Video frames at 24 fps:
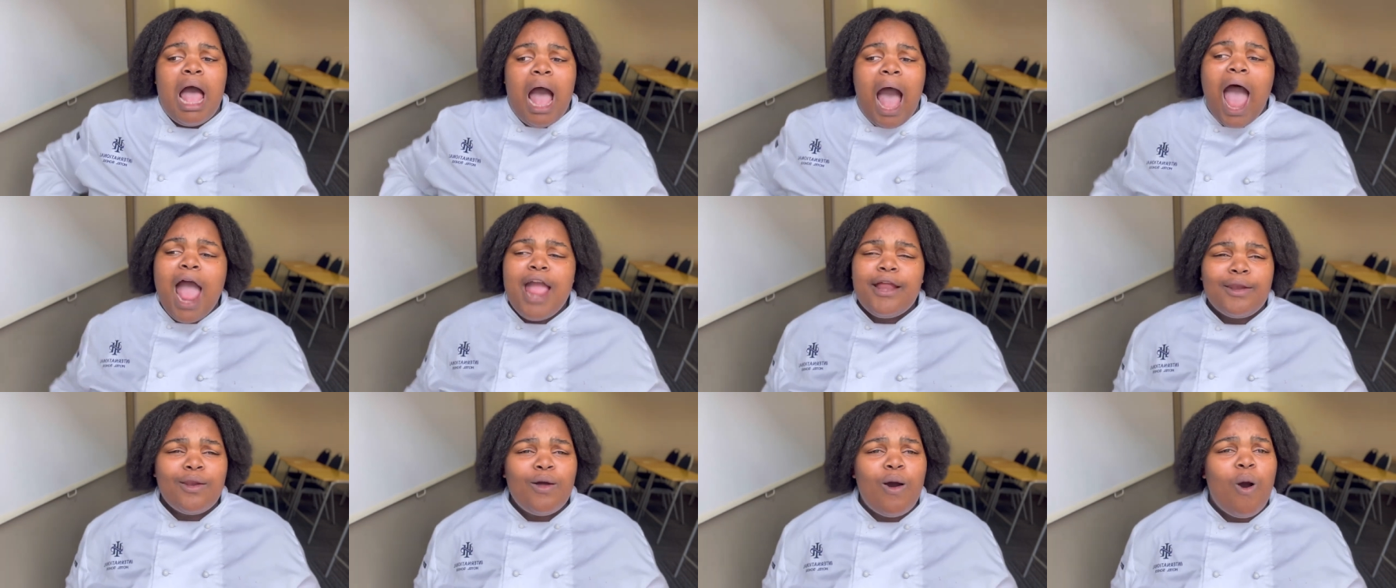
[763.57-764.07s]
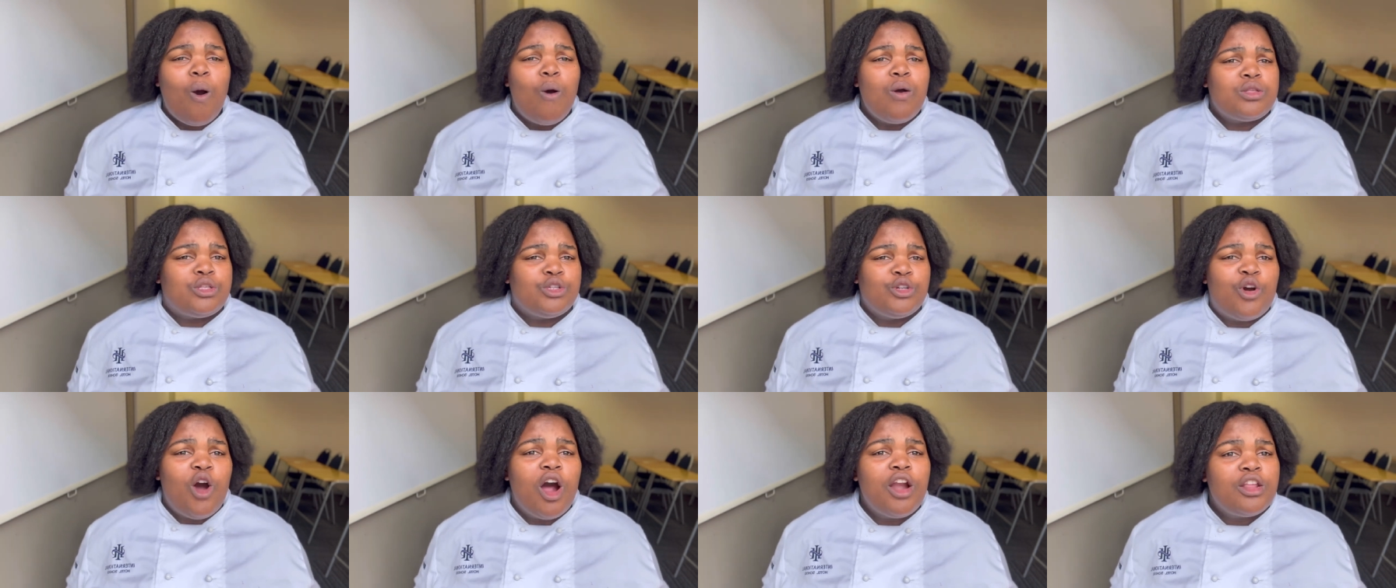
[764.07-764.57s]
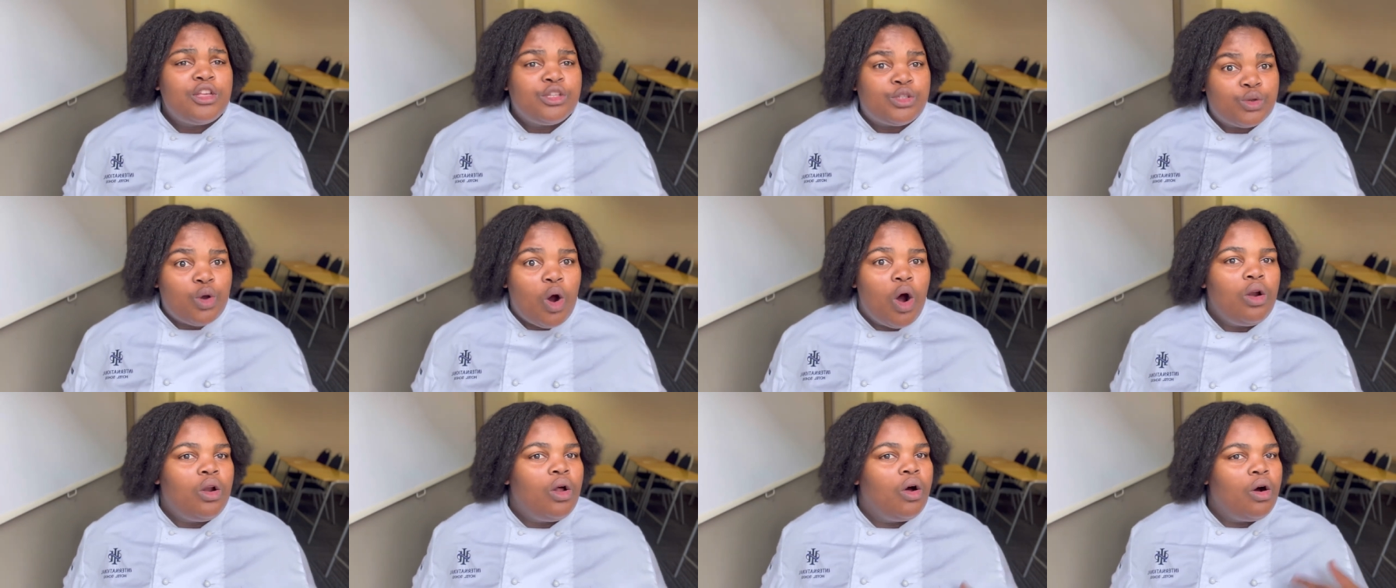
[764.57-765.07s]
I know it's Connie
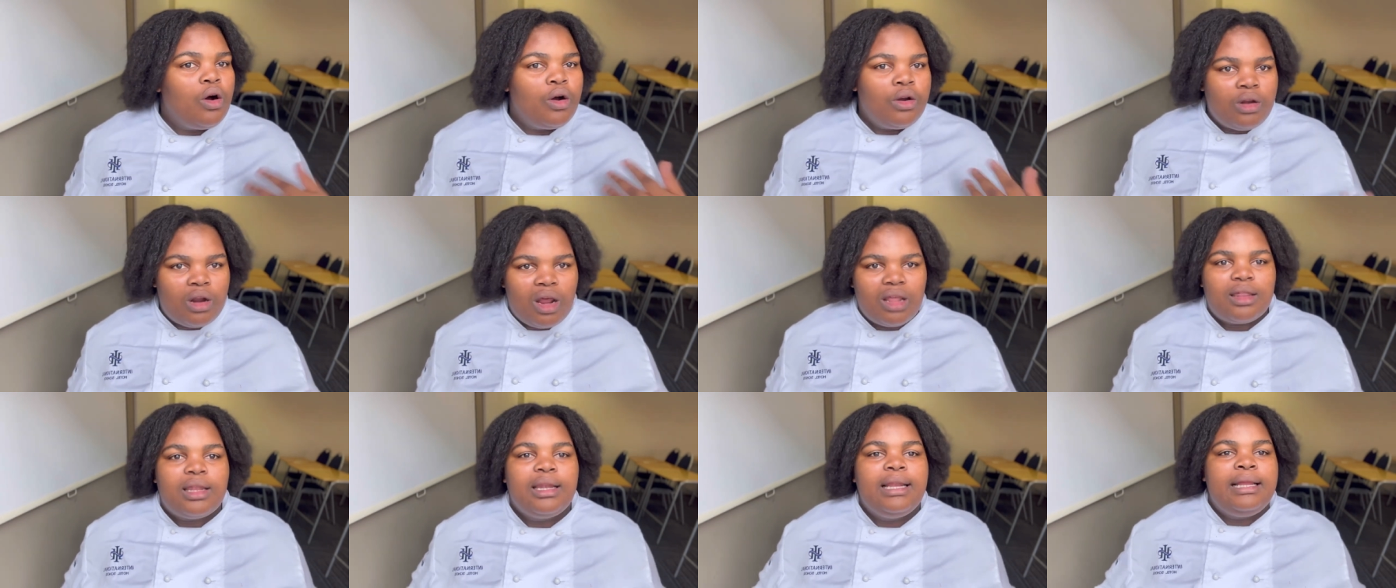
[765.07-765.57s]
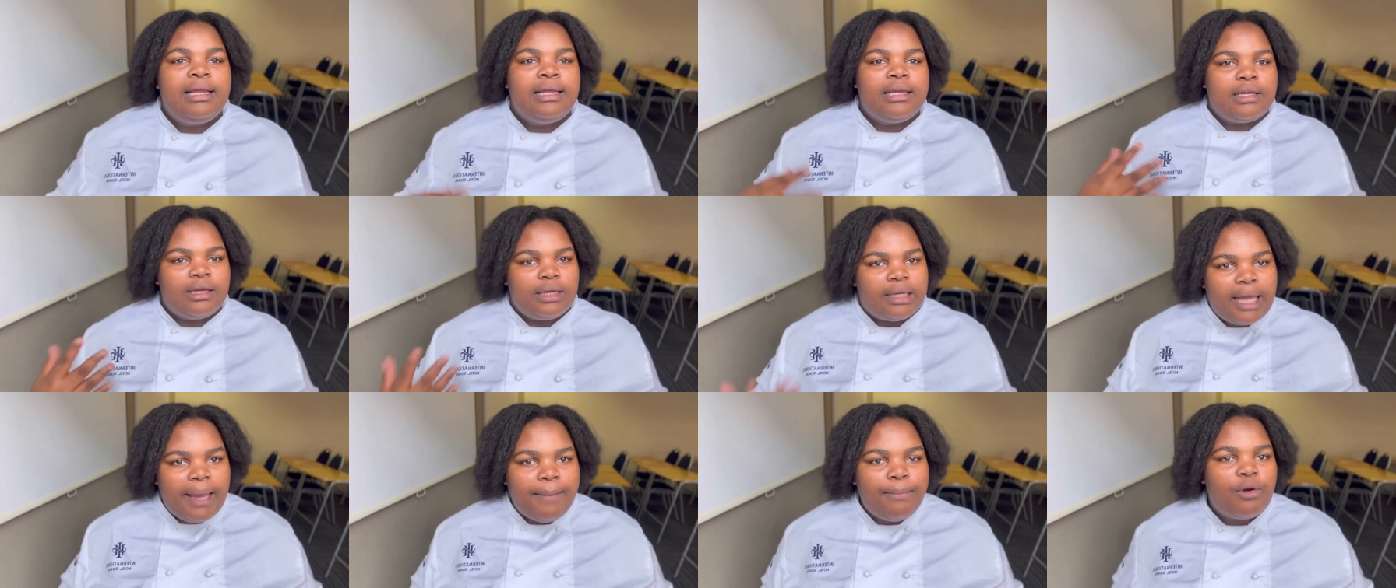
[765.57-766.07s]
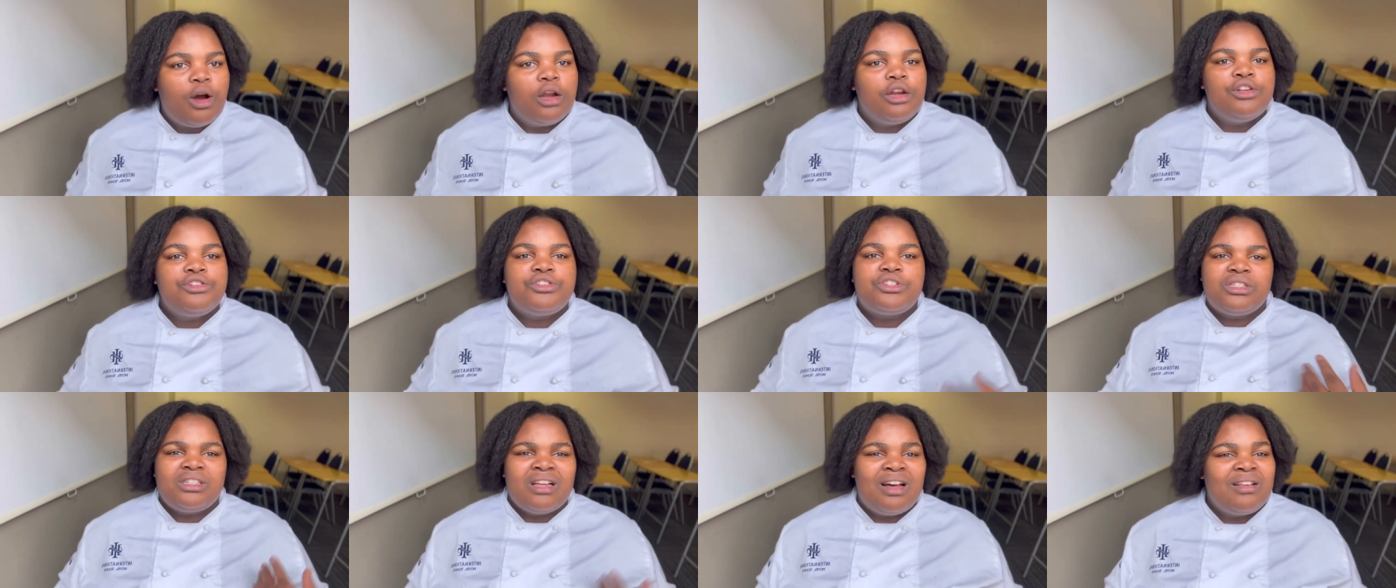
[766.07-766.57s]
Scholar, Northlink, Cape
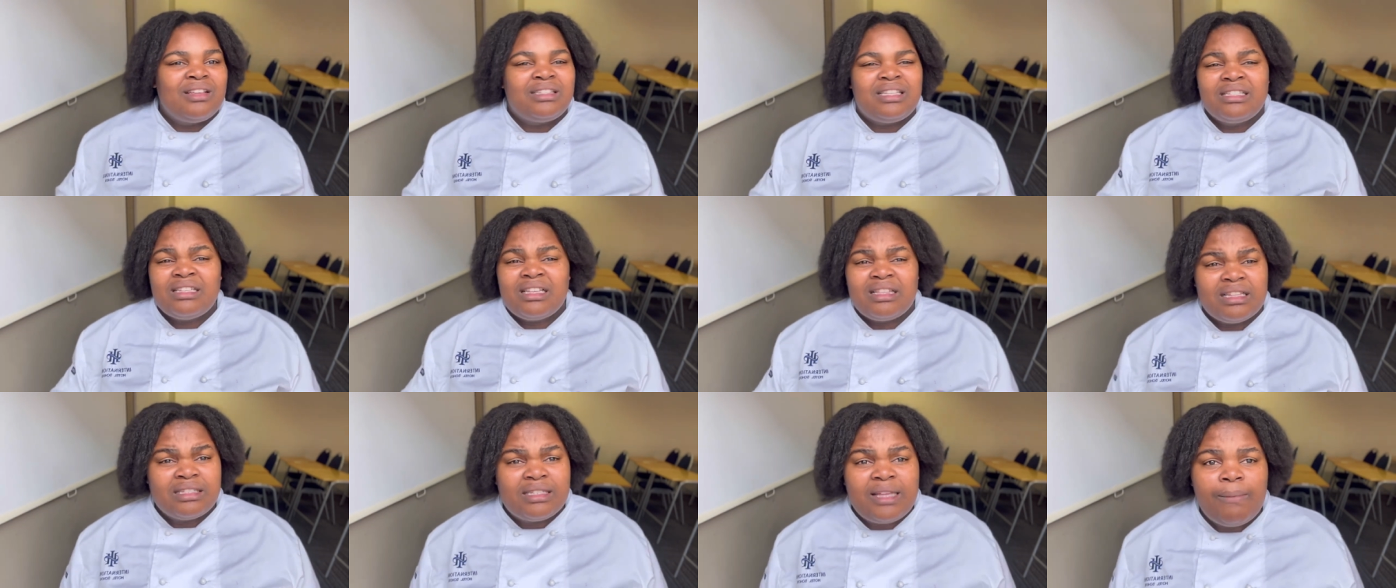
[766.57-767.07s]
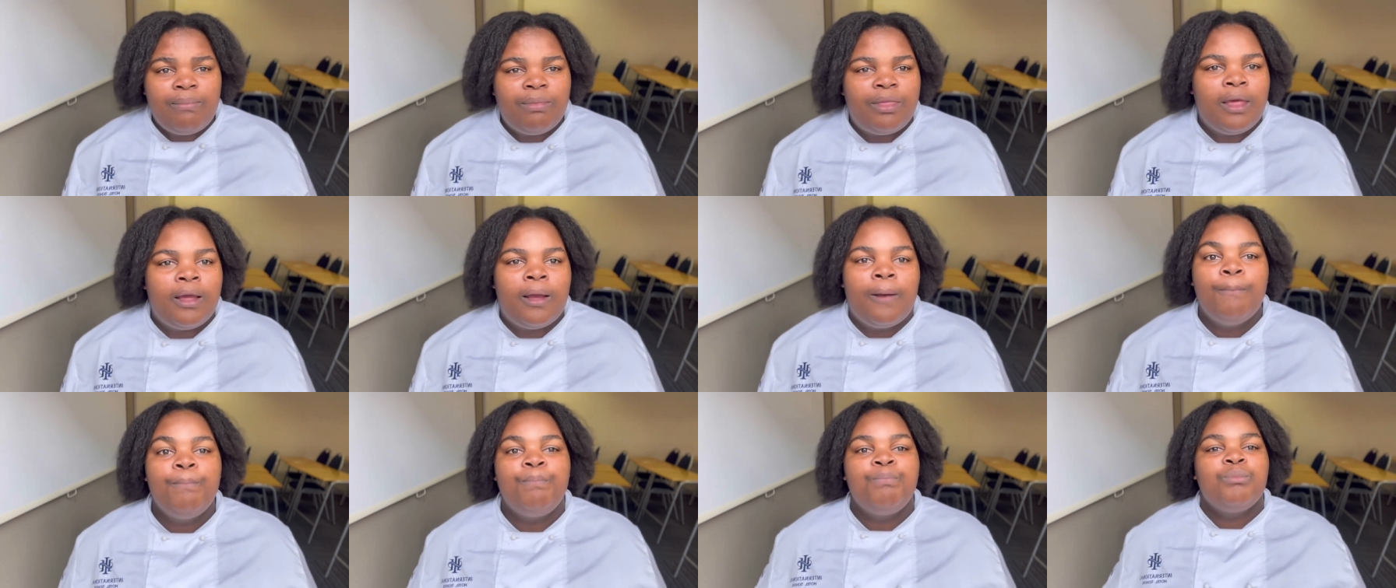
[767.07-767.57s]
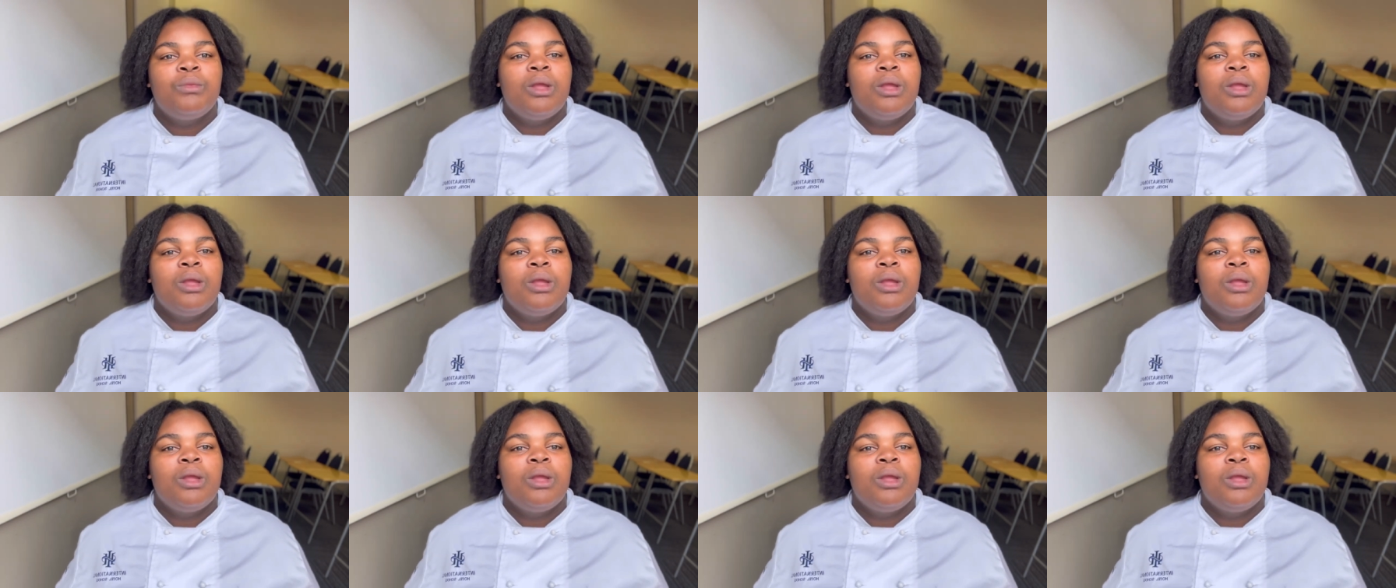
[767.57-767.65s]
College, now it's the same thing.